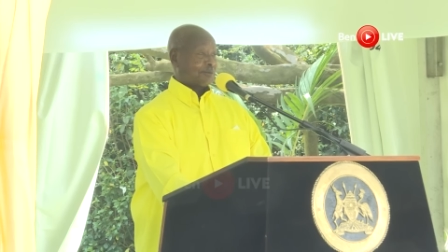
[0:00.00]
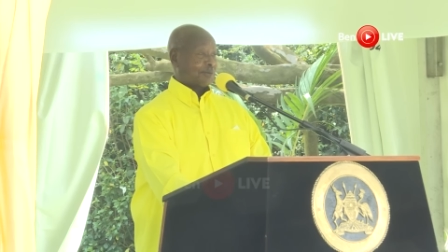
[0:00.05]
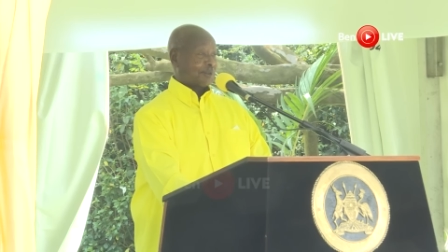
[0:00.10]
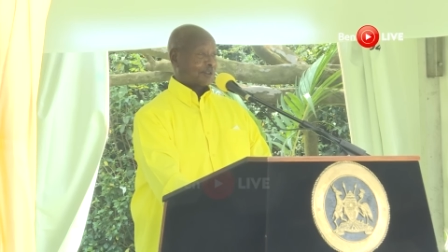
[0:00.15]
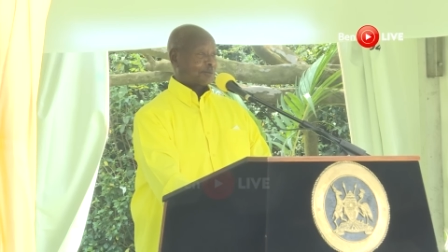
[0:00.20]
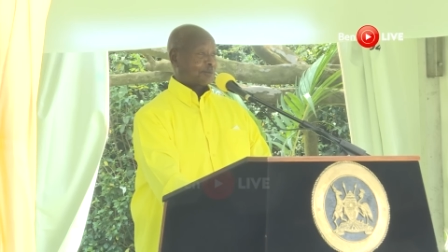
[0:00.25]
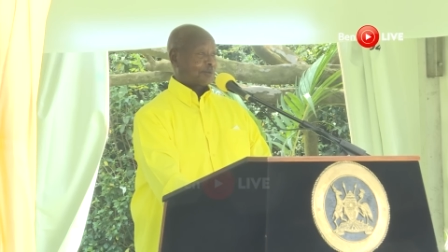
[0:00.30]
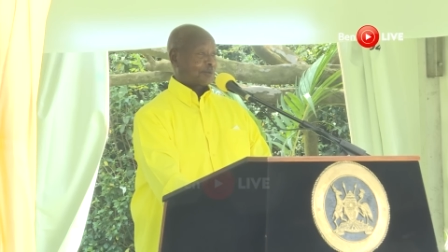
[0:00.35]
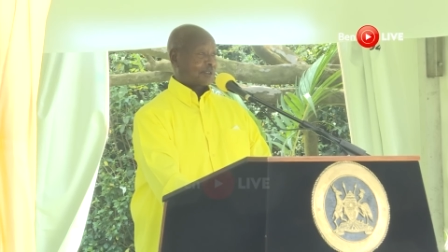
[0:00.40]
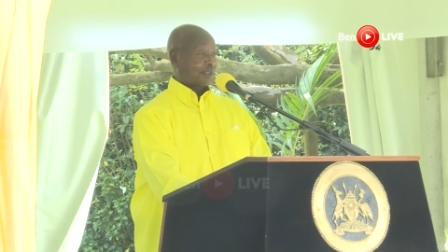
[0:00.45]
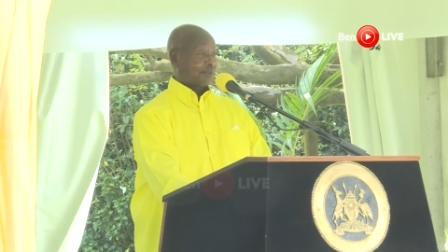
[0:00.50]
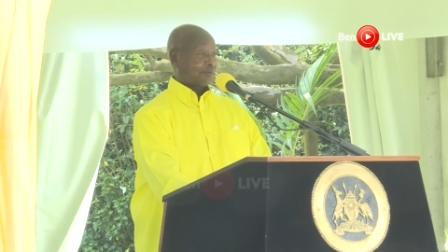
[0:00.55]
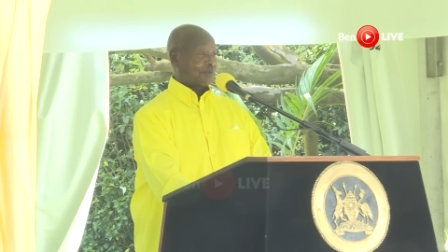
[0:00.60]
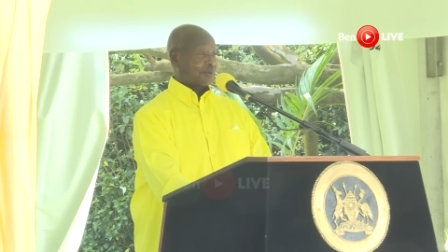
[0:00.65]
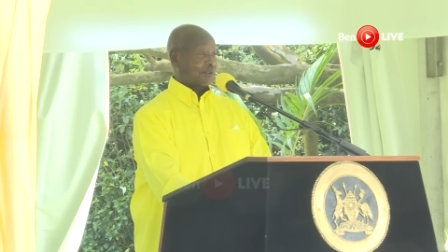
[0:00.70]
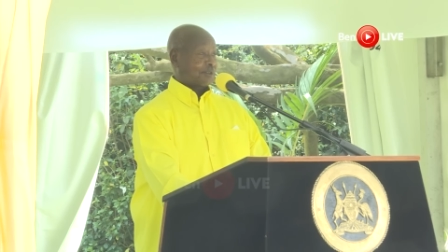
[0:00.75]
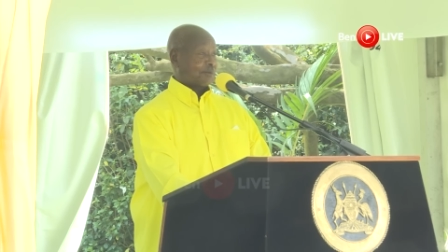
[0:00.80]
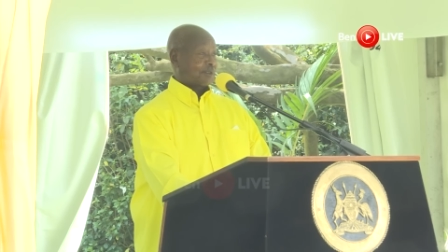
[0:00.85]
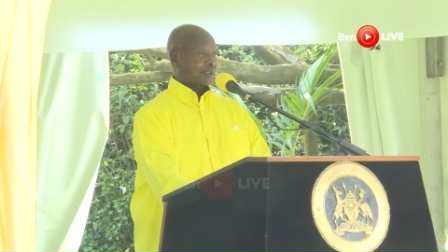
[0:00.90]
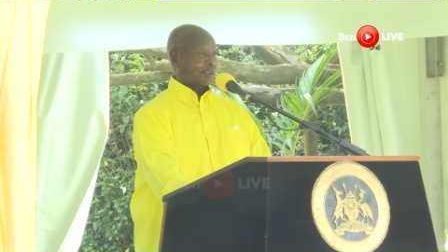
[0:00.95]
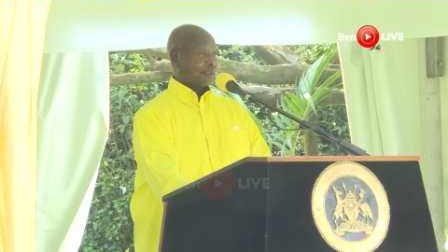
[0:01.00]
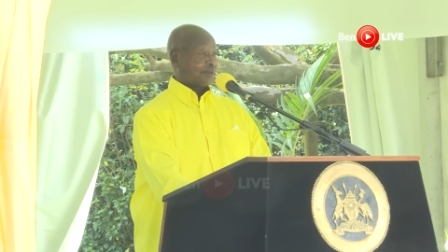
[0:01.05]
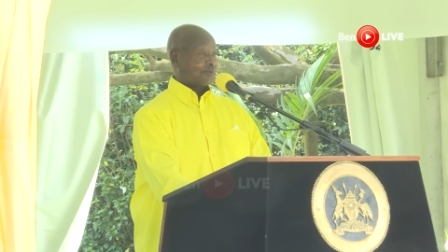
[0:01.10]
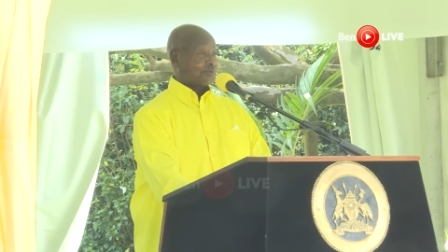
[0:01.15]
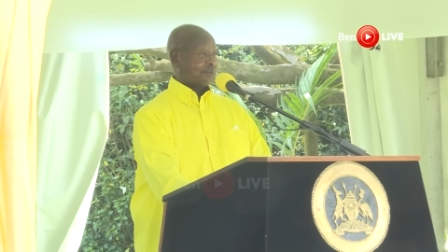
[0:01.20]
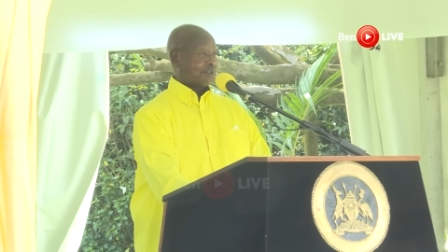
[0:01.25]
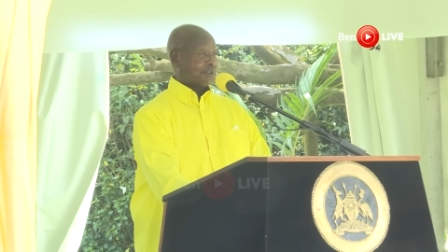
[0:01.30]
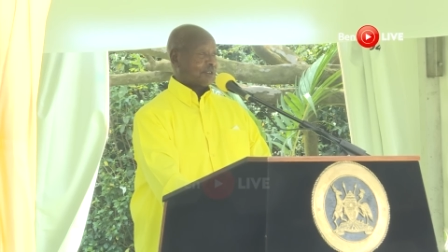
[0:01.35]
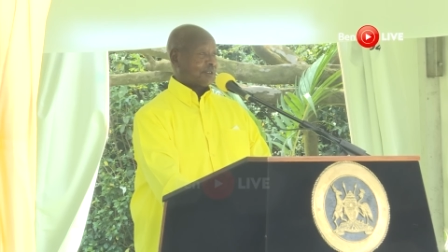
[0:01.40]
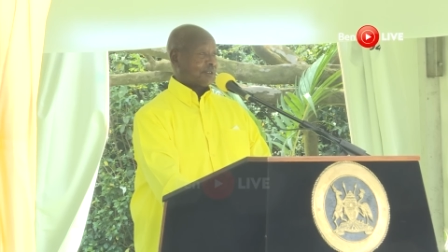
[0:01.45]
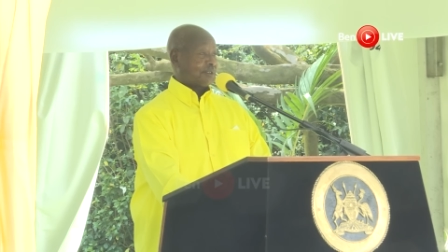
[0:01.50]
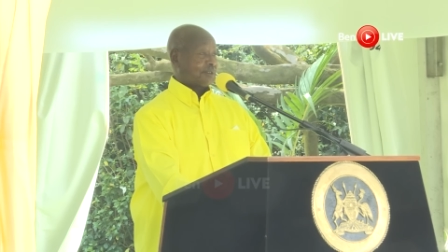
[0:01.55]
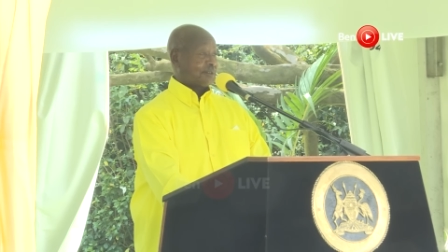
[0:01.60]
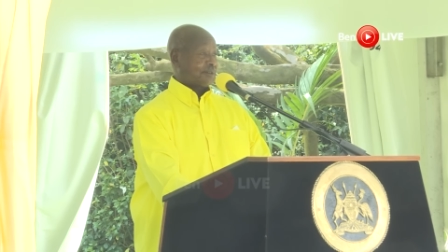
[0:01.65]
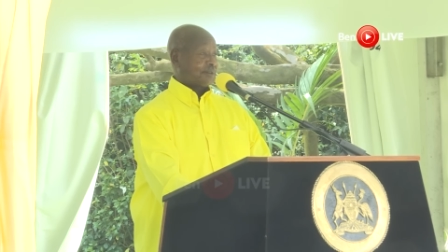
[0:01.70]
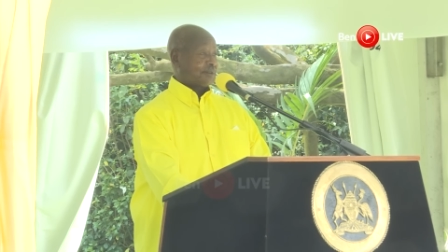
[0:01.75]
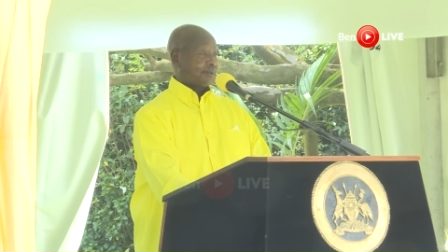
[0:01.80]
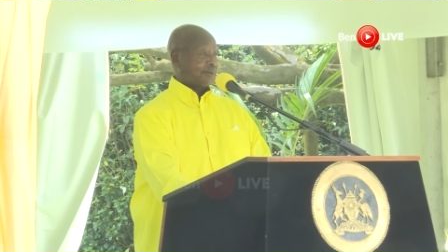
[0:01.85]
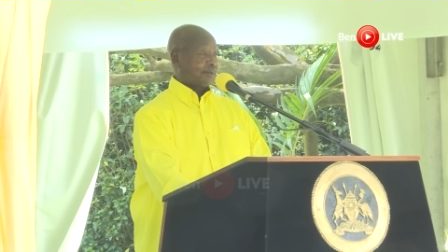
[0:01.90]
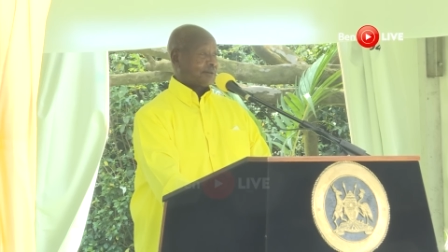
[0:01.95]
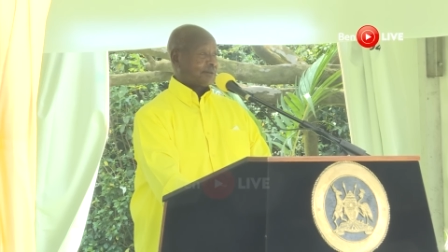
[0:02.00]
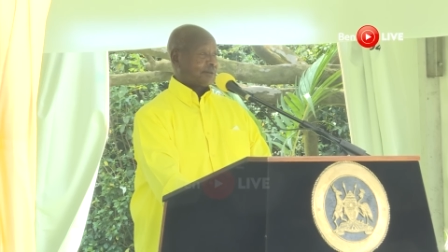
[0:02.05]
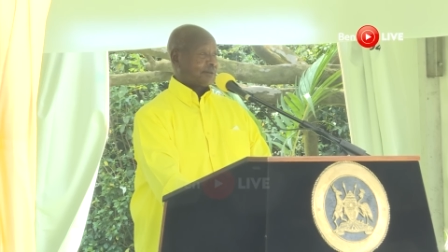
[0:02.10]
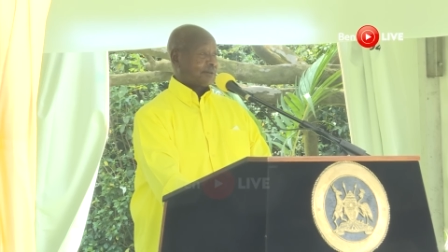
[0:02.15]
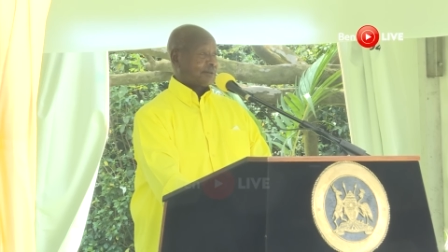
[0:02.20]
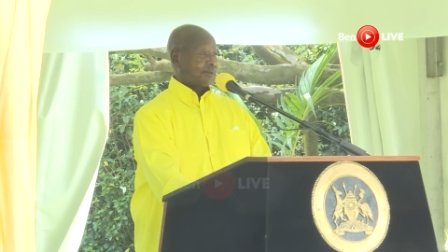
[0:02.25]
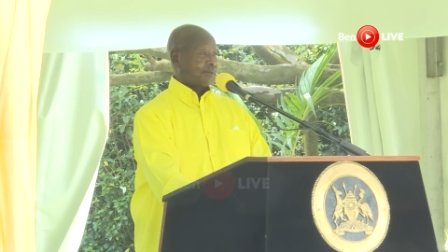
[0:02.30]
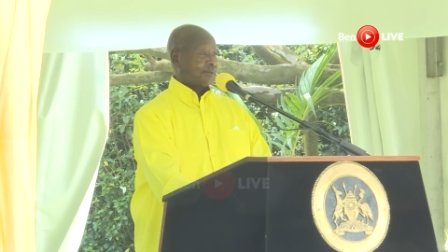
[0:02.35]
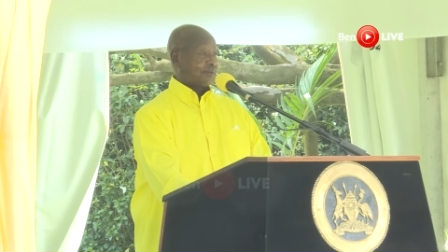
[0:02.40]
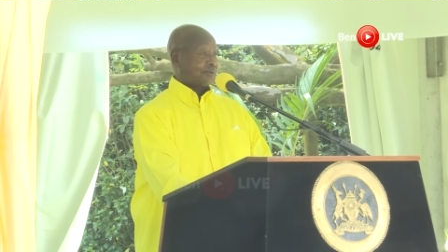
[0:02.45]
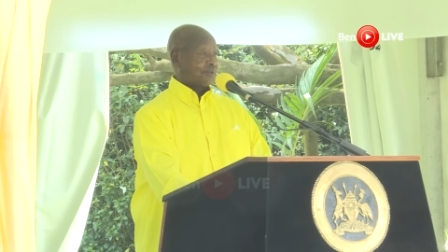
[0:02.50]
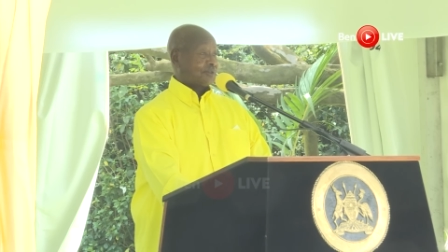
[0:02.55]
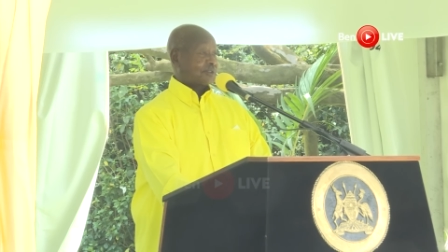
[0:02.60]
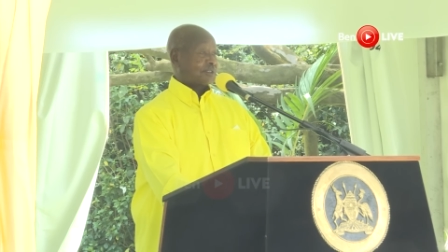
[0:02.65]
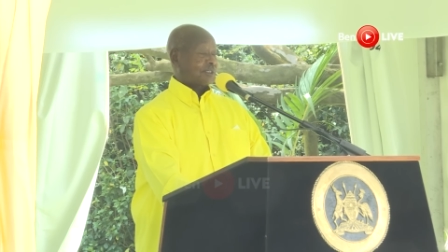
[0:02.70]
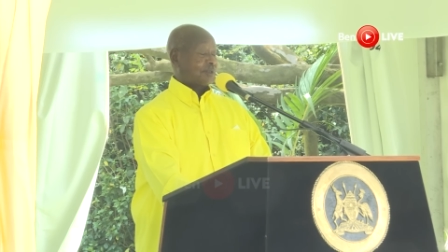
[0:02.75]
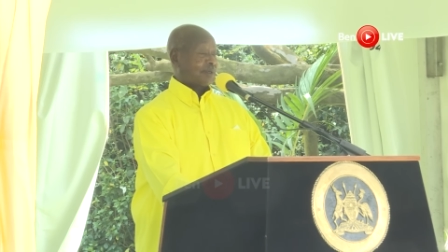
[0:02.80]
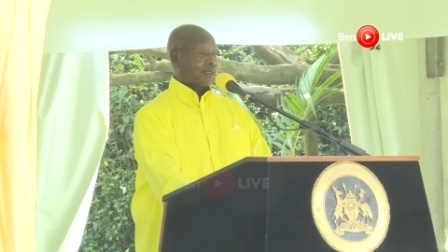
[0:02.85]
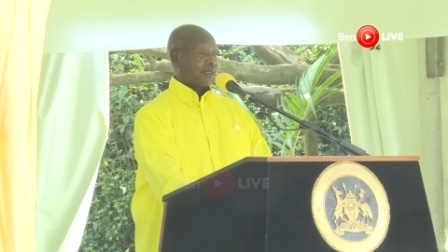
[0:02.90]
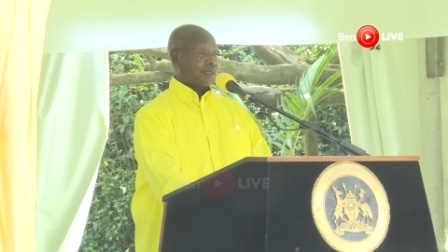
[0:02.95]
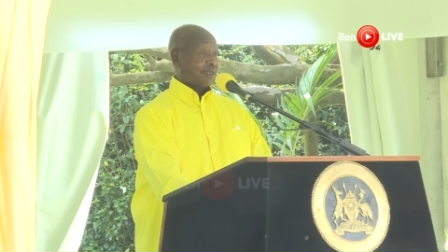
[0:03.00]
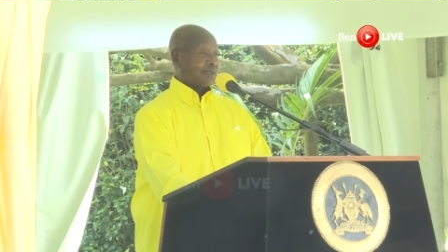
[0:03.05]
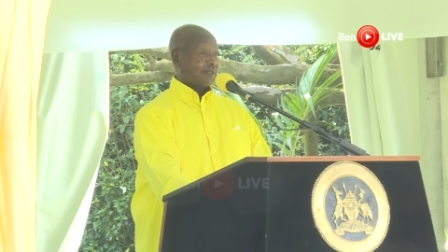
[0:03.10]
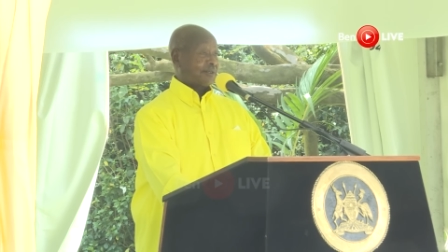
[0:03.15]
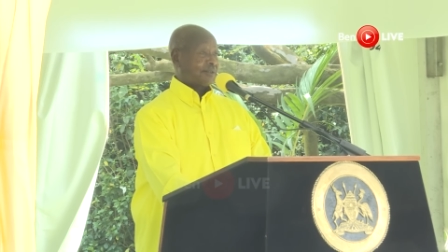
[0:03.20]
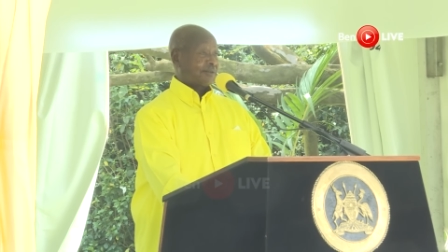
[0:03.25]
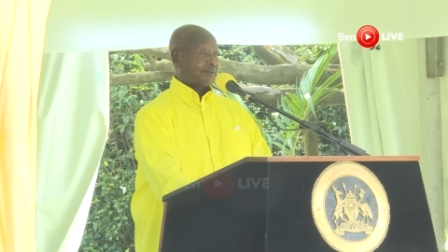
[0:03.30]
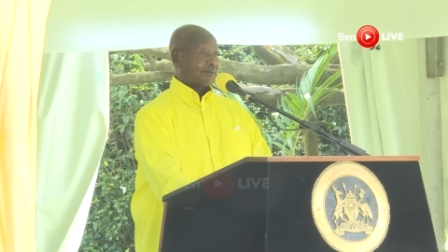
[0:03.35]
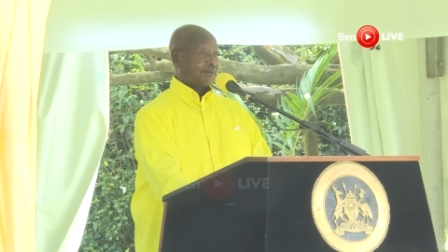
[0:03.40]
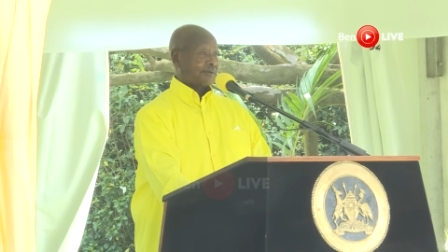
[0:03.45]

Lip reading: must put up with the Bakafiri. This is our land.